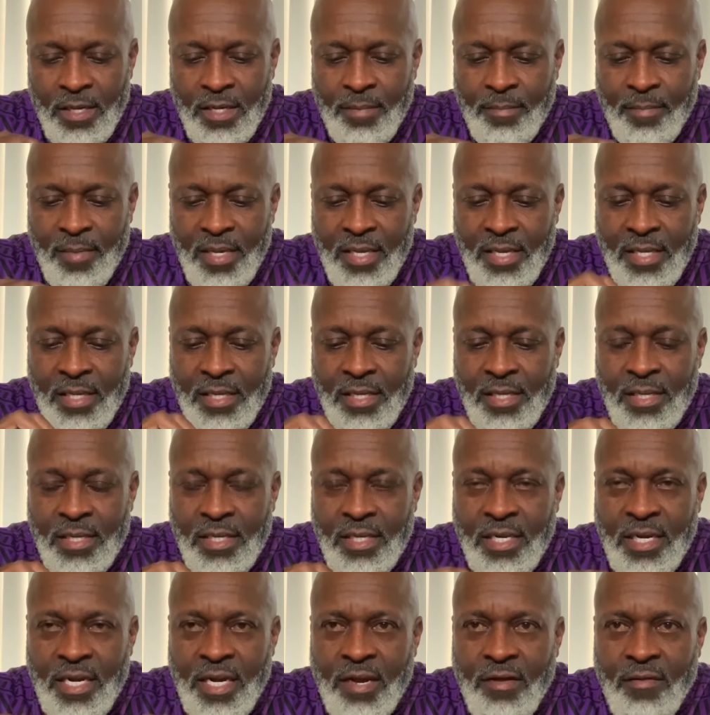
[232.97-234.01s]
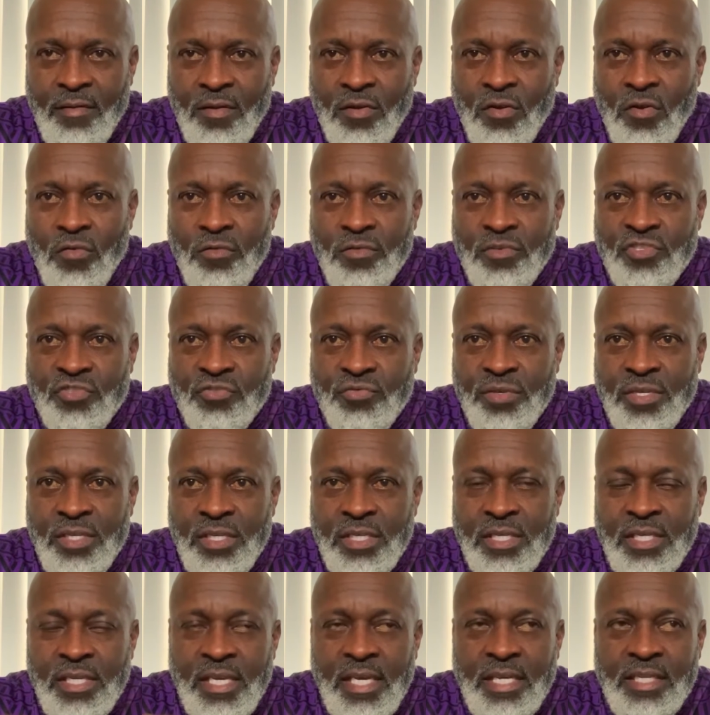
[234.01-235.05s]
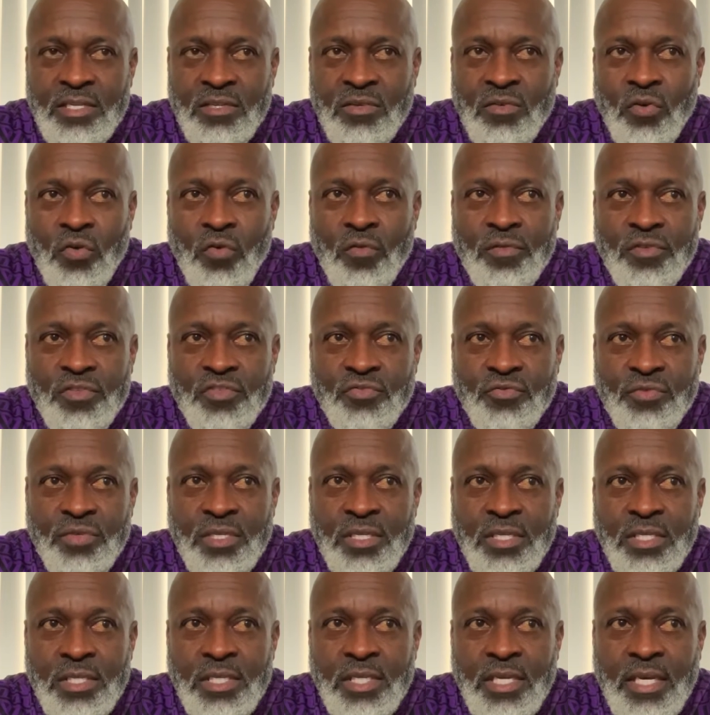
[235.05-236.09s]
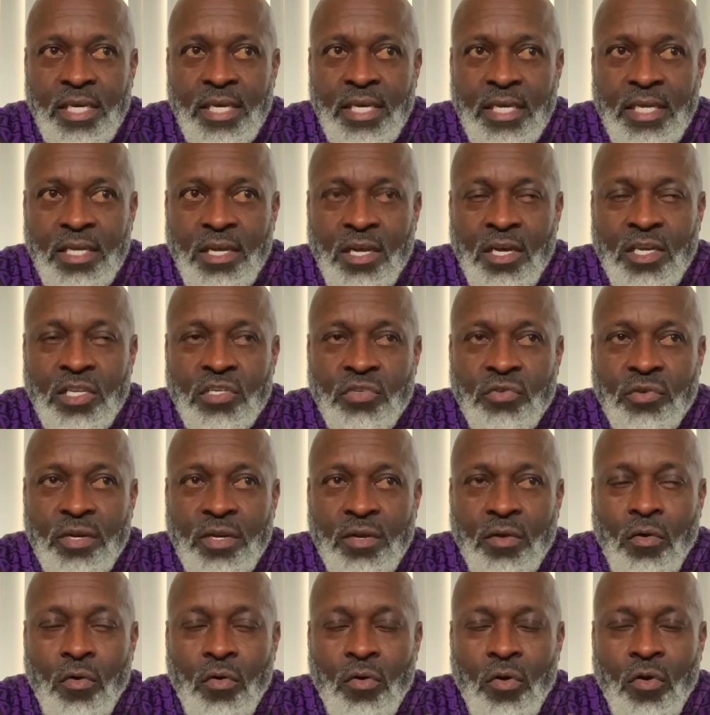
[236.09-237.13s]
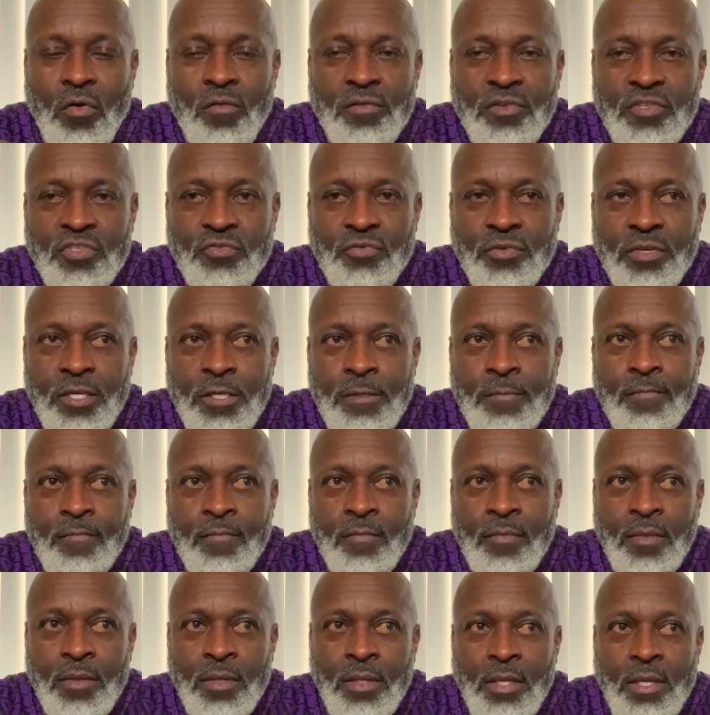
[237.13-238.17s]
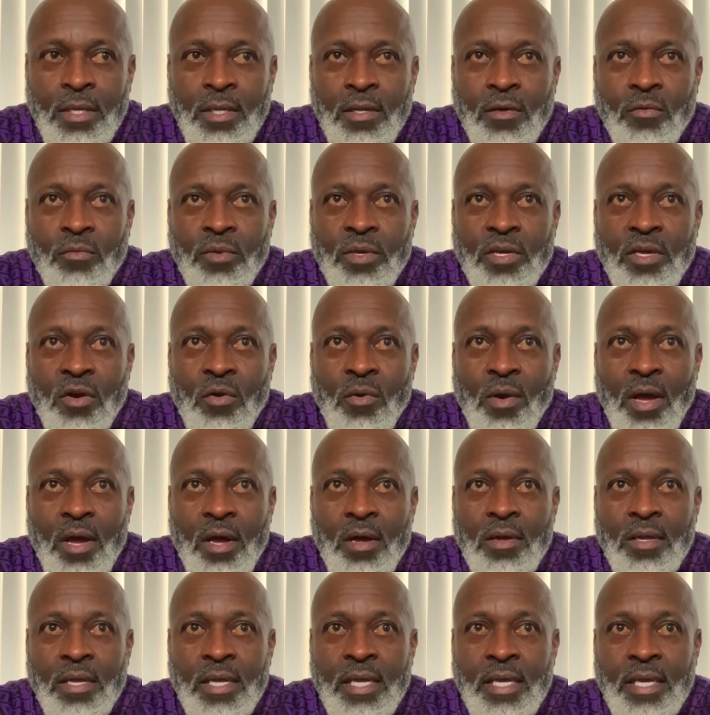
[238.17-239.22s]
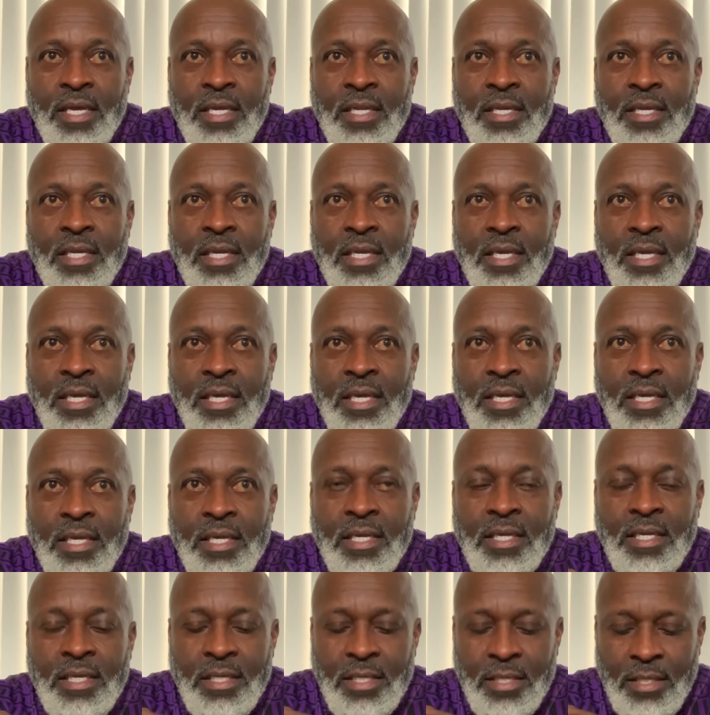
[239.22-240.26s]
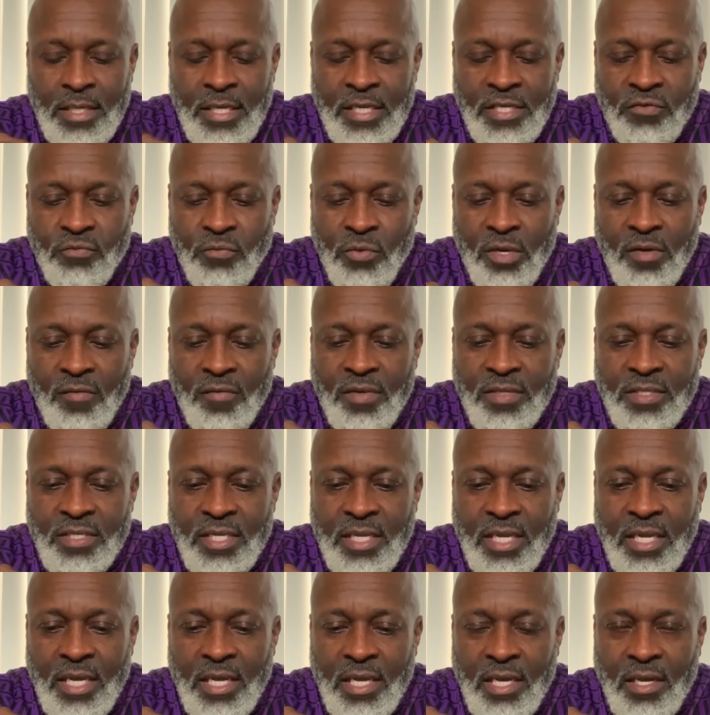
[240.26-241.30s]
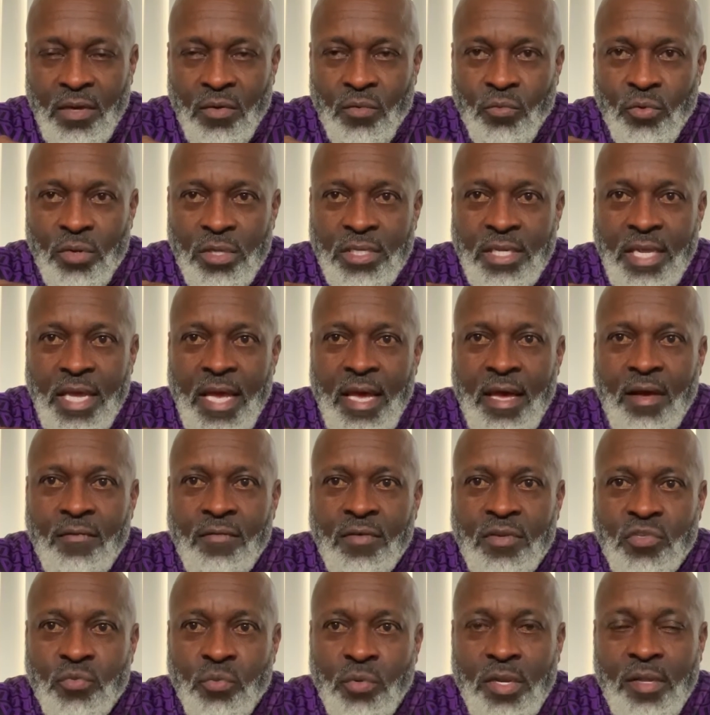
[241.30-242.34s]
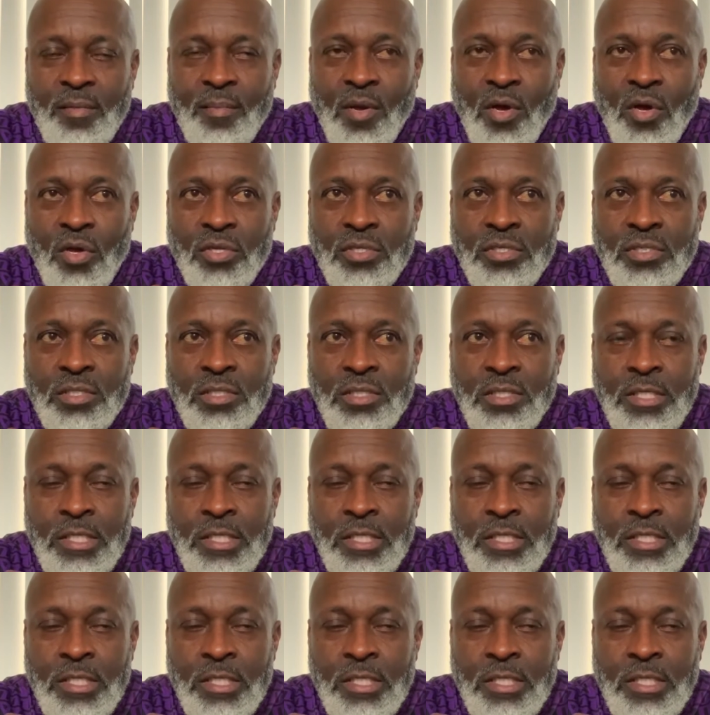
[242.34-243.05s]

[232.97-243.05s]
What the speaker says: Me, Eric Overstreet, D'Angelo Overstreet, and Andre Overstreet. We go out, and each one of us would have 20 balls,